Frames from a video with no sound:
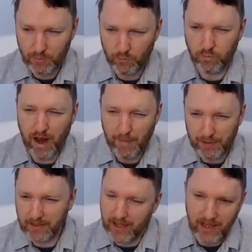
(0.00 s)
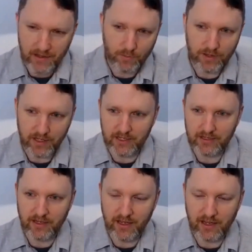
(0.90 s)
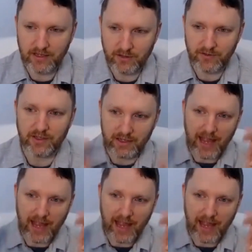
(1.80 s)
wrapping that within sort of an